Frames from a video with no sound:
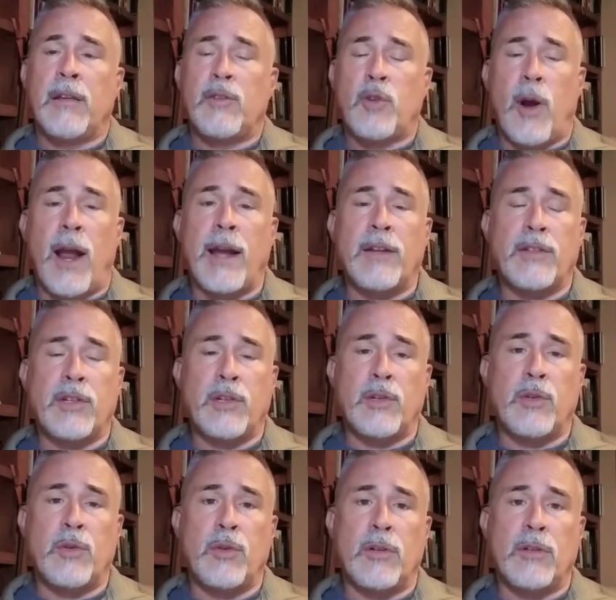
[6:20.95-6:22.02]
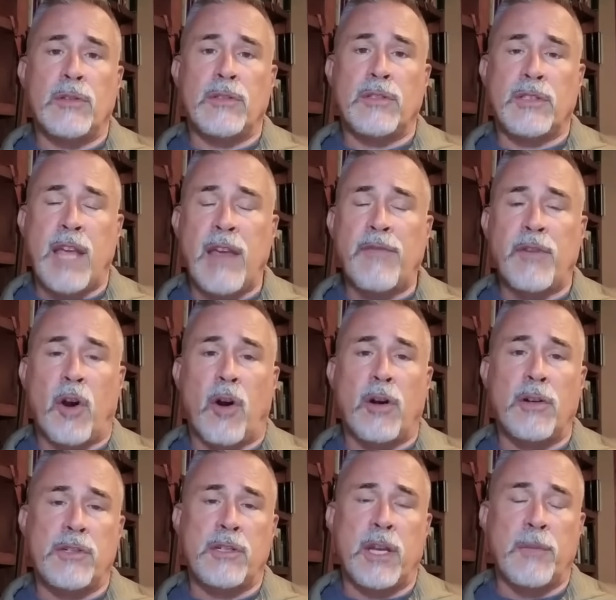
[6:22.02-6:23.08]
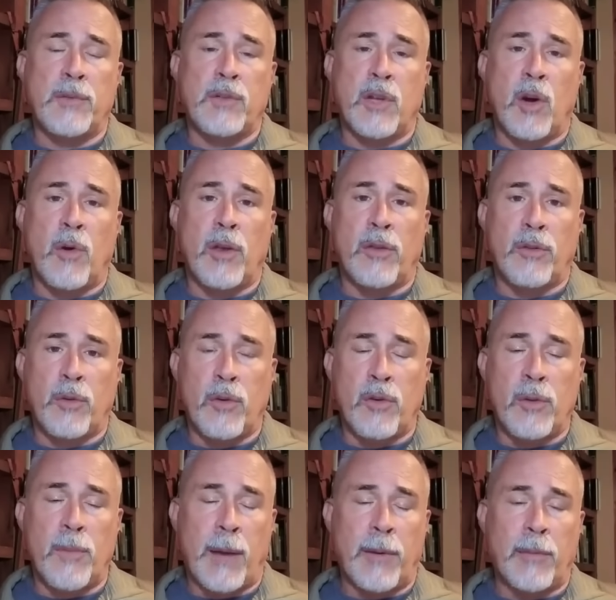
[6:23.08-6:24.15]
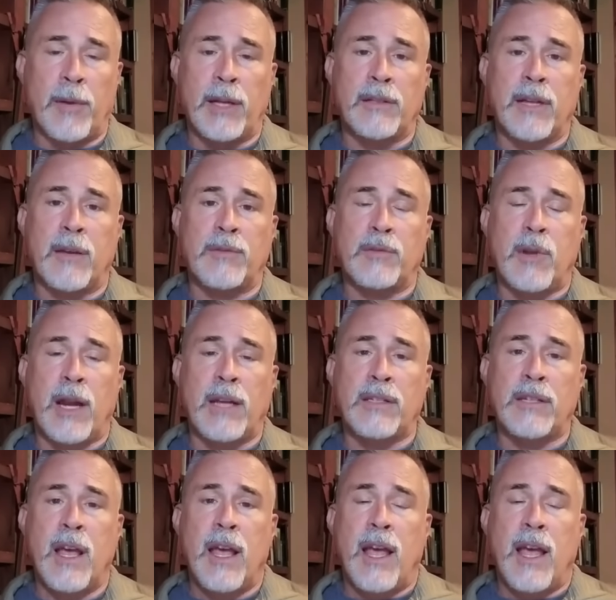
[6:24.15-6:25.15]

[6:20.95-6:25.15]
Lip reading: trying to safeguard ships going through the Bab el-Mandab Straits,